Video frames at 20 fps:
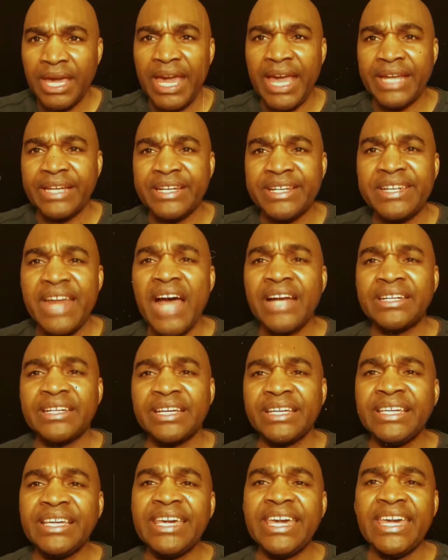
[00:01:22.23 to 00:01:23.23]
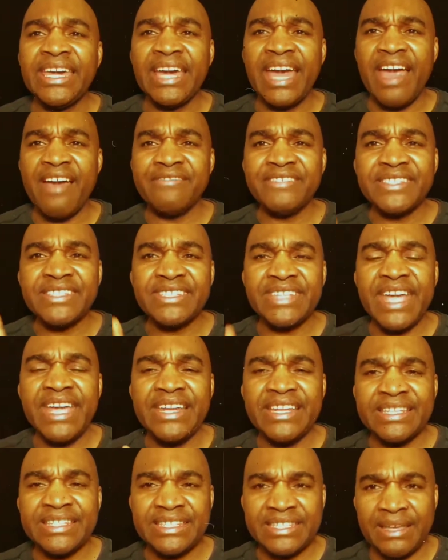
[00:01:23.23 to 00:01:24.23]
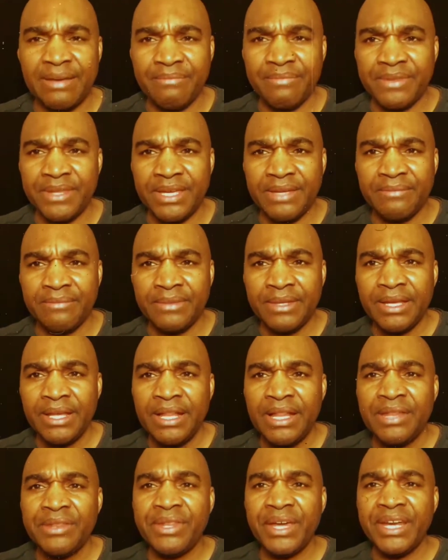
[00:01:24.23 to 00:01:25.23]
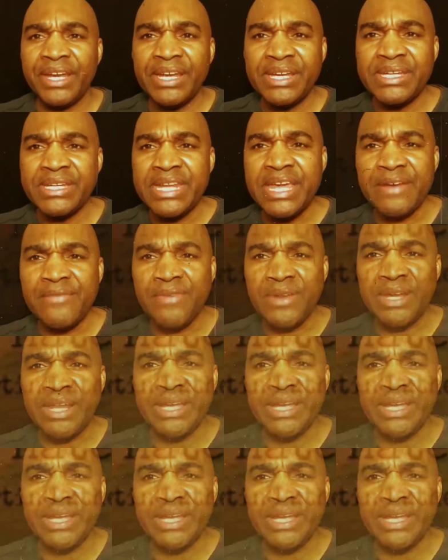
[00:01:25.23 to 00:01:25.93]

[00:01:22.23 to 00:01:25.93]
And Dr. King has stated something that never